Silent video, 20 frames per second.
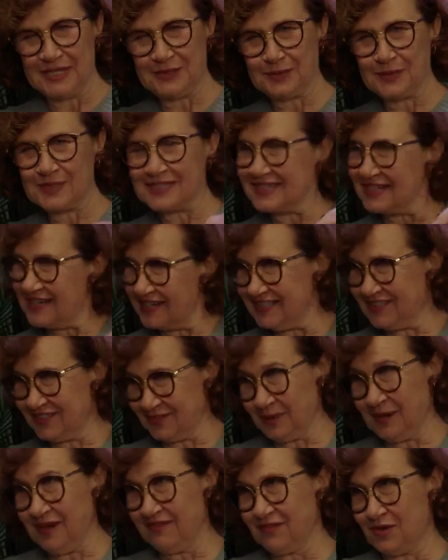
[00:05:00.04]
was nice
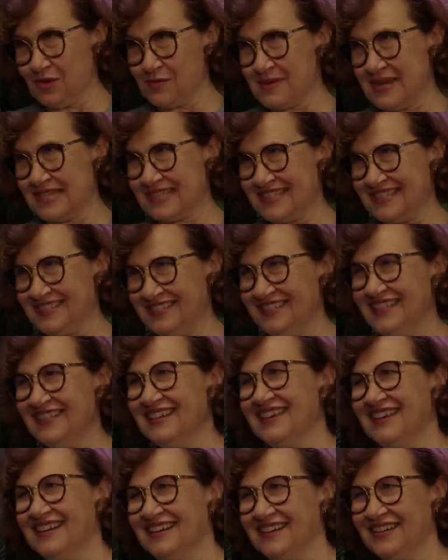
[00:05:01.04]
to have Omar Sy,
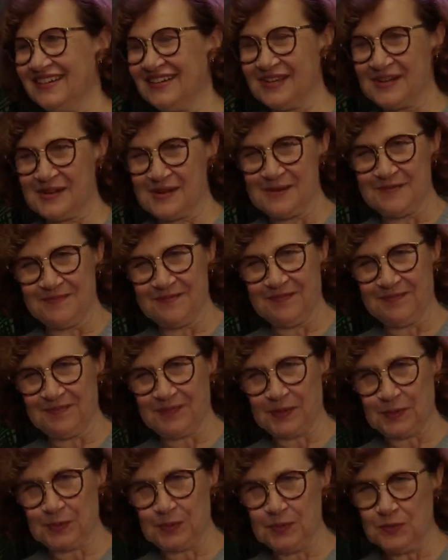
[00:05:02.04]

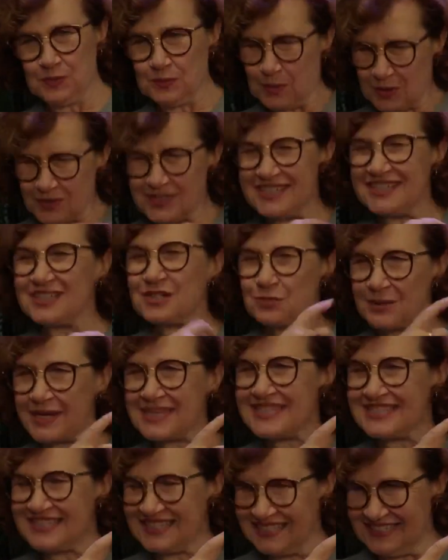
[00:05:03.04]
who was
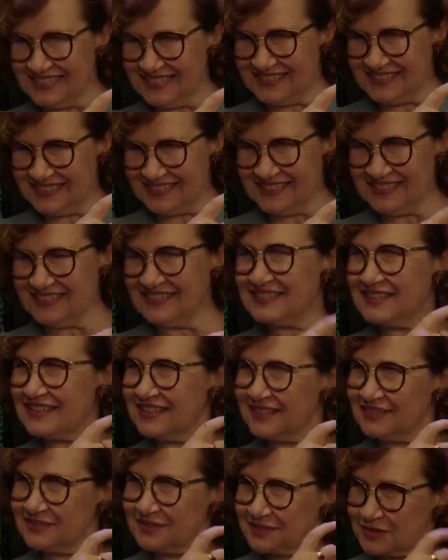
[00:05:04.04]
interested in
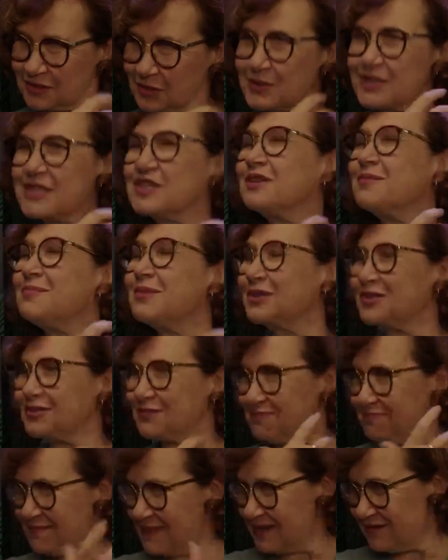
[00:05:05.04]
talking about
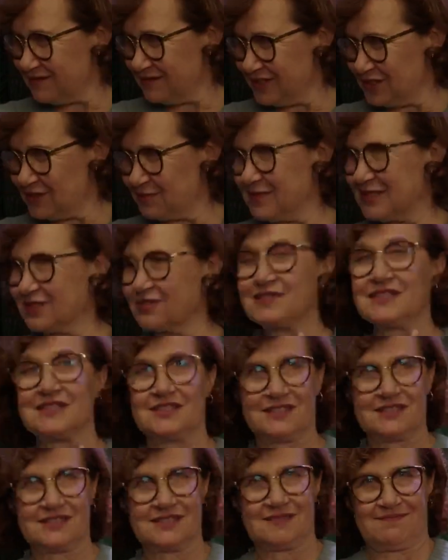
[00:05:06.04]
marriage, because
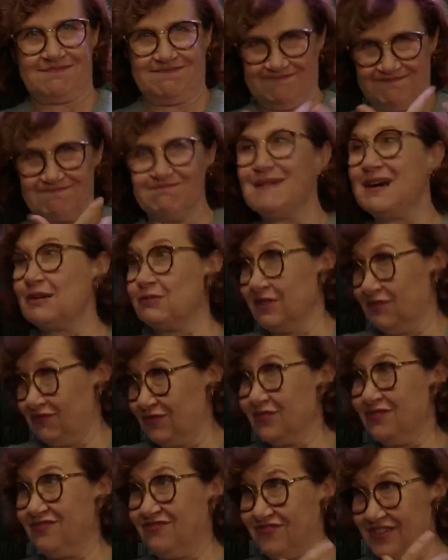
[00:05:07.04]
he's married
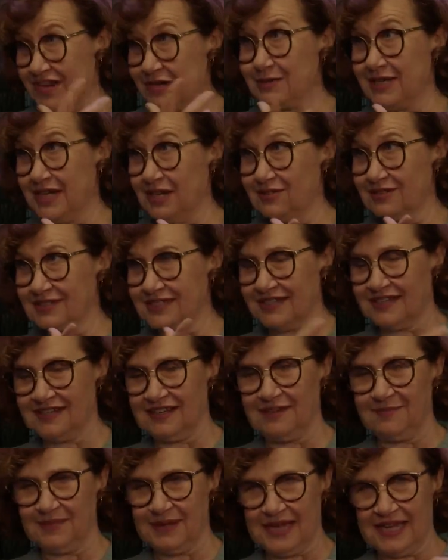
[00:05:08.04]
for a very long
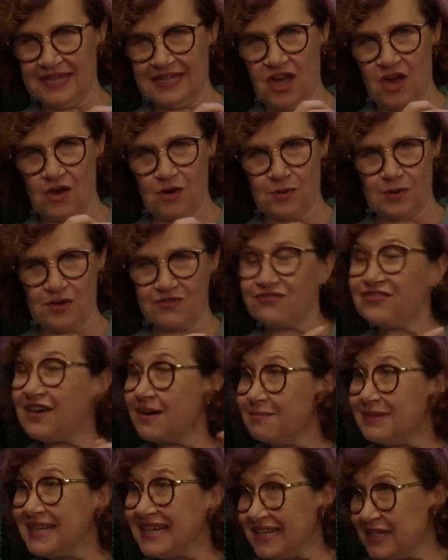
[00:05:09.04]
time, and how a
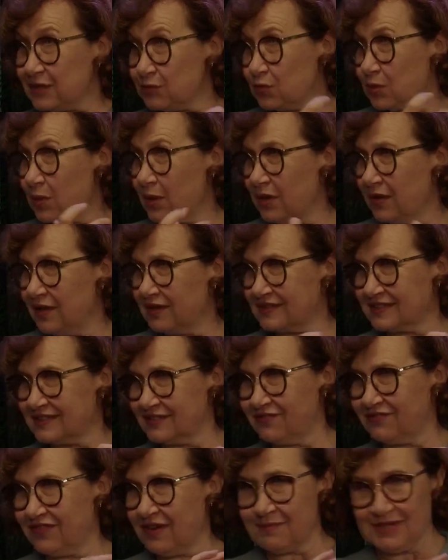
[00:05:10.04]
family works. A
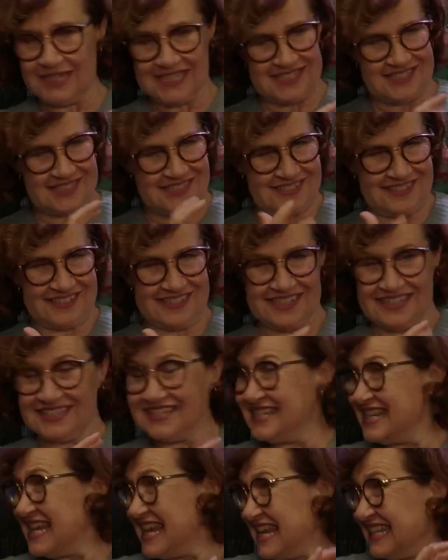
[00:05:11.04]
family is
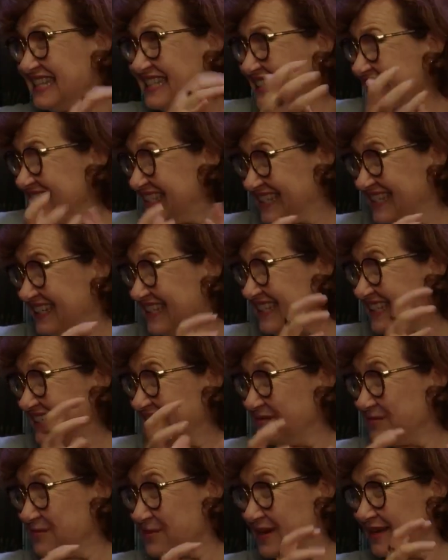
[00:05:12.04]
an entity in
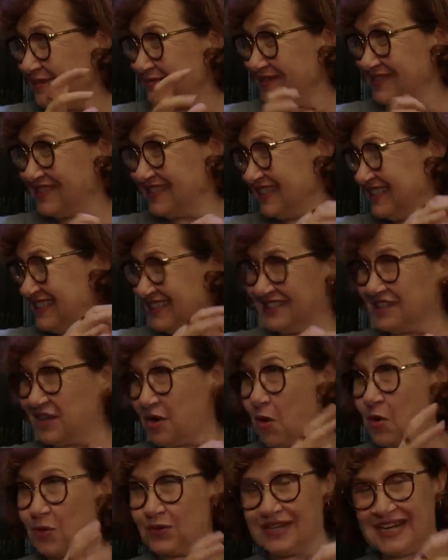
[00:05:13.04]
a way with its
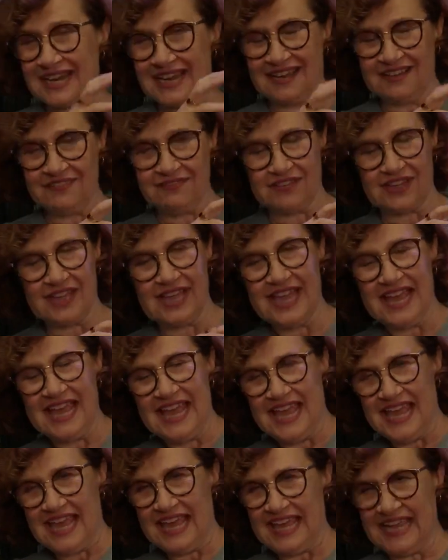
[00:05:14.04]
own life,
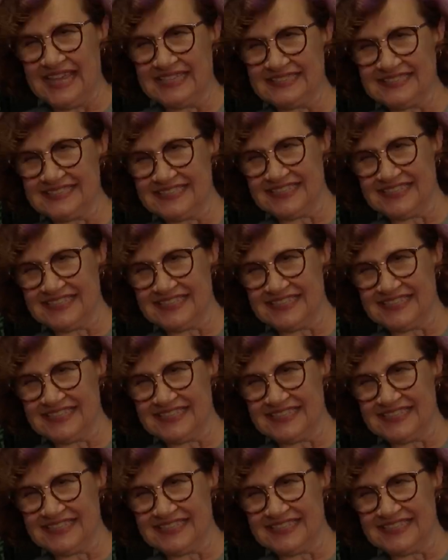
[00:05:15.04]
and